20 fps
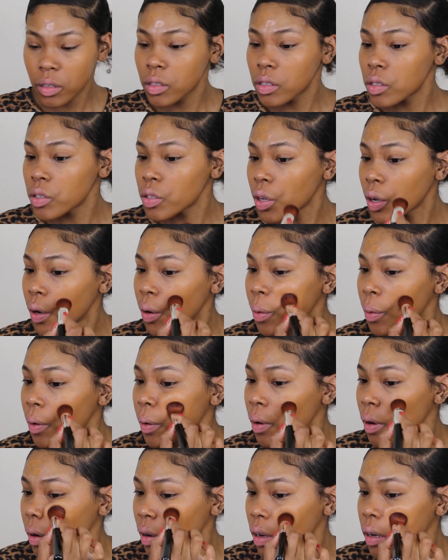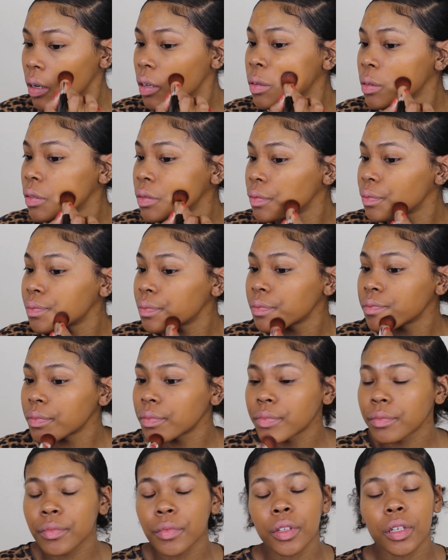So,
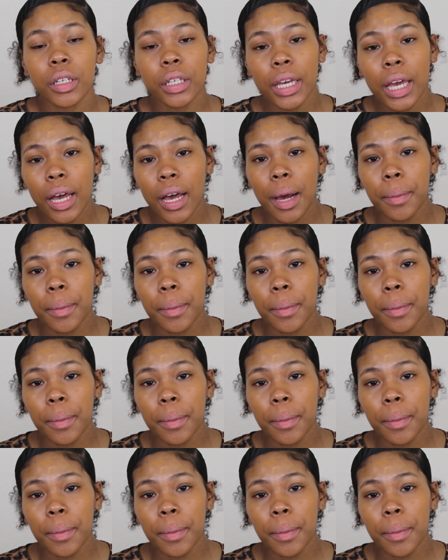yeah,